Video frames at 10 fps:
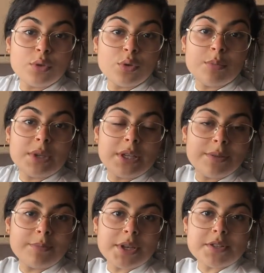
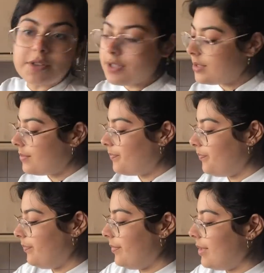nomi basras.
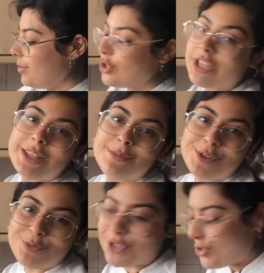Just get them
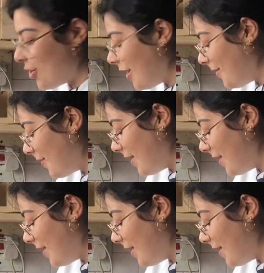out the wee jar.